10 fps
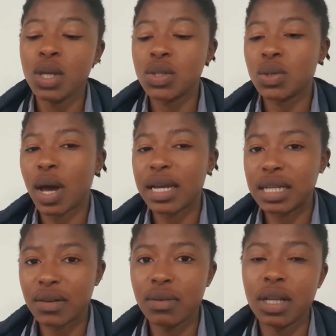So I
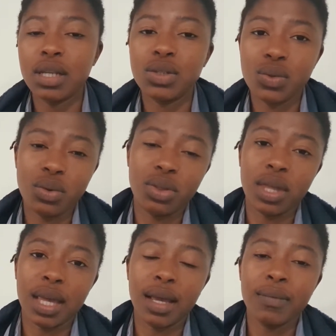definitely do
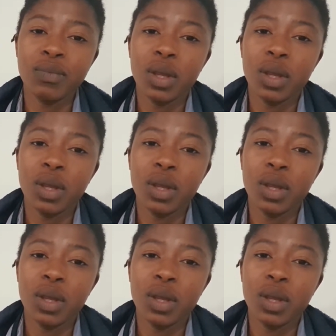think